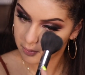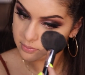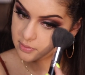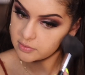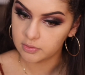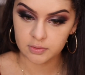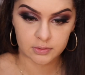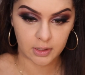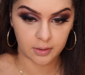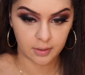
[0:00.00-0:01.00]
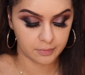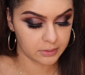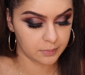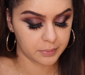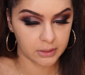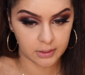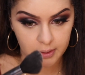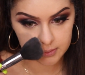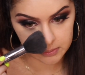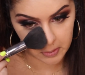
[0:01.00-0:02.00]
This actually set everything pretty
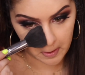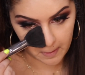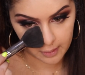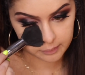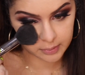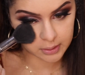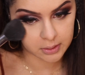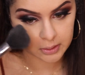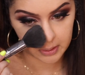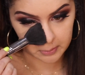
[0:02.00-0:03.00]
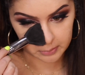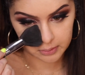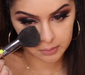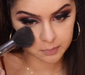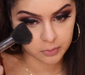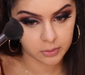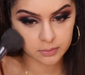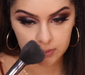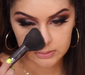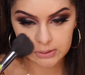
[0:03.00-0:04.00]
nicely. I feel like I need a little more
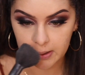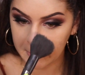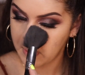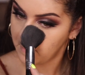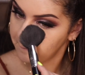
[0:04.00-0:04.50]
on this side.